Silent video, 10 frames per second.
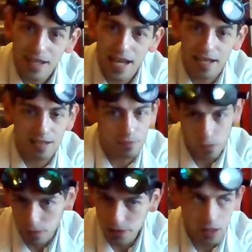and of
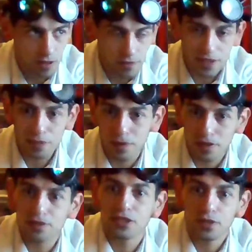course, all of these
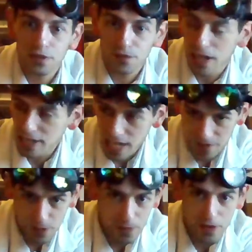birds you can find
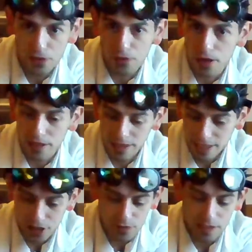everywhere throughout
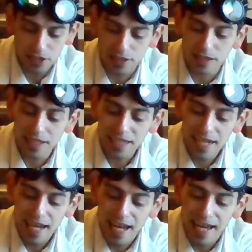each region.
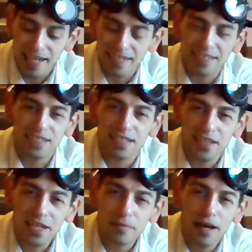And the
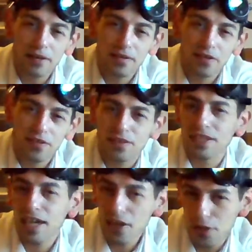thing about
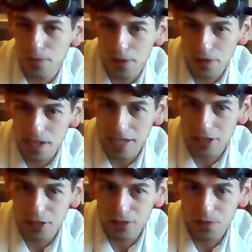the other bird that I
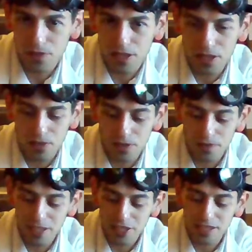chose for the Alola
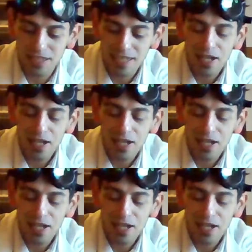region,